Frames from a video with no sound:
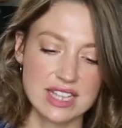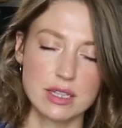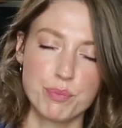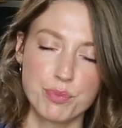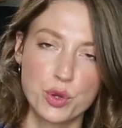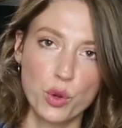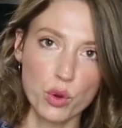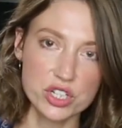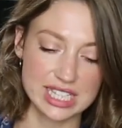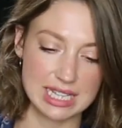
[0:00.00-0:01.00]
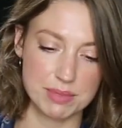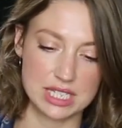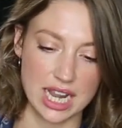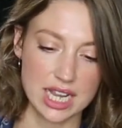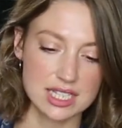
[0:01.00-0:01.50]
These are gorgeous
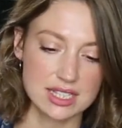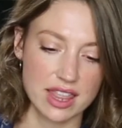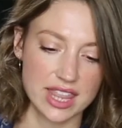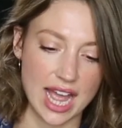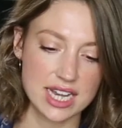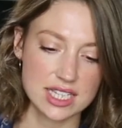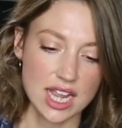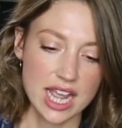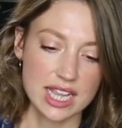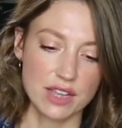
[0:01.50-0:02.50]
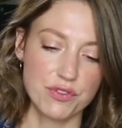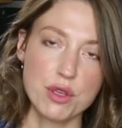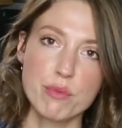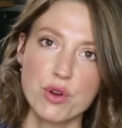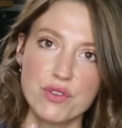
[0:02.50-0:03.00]
lipsticks that give
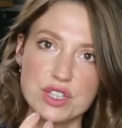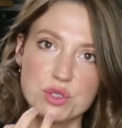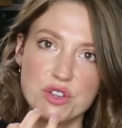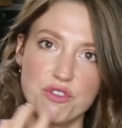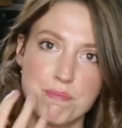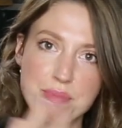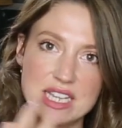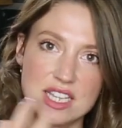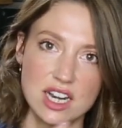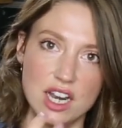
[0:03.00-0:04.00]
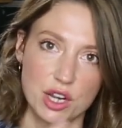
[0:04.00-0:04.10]
you more of a sort of a bitten